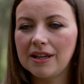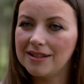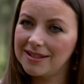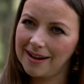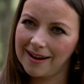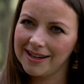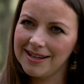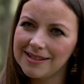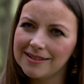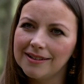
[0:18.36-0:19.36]

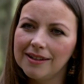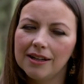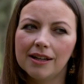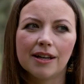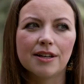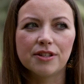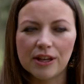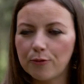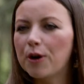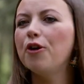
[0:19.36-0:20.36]
inside, because
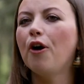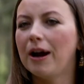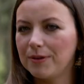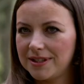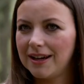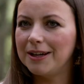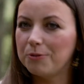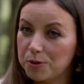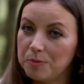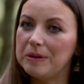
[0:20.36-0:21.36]
if we're not outside,
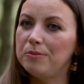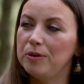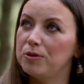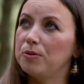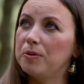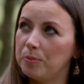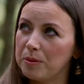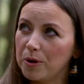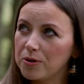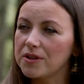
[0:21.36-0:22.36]
which would be which we will
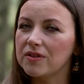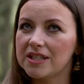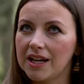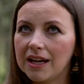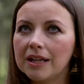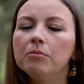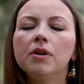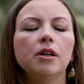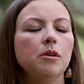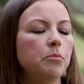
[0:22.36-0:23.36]
be most of the time,
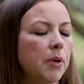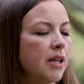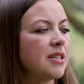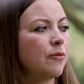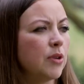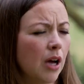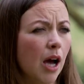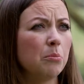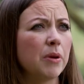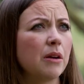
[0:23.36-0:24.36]
but if we
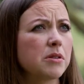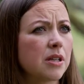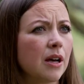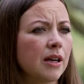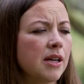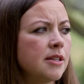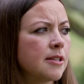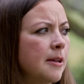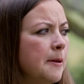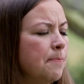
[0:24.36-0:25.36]
can't be outside,
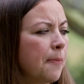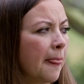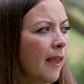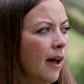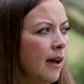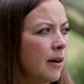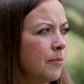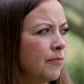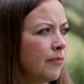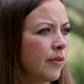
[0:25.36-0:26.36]

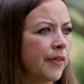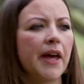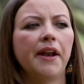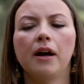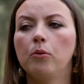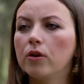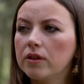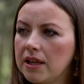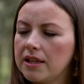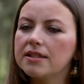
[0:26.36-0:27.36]
um, then I
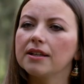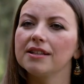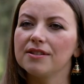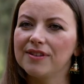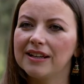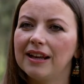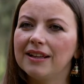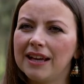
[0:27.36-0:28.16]
want the inside to feel like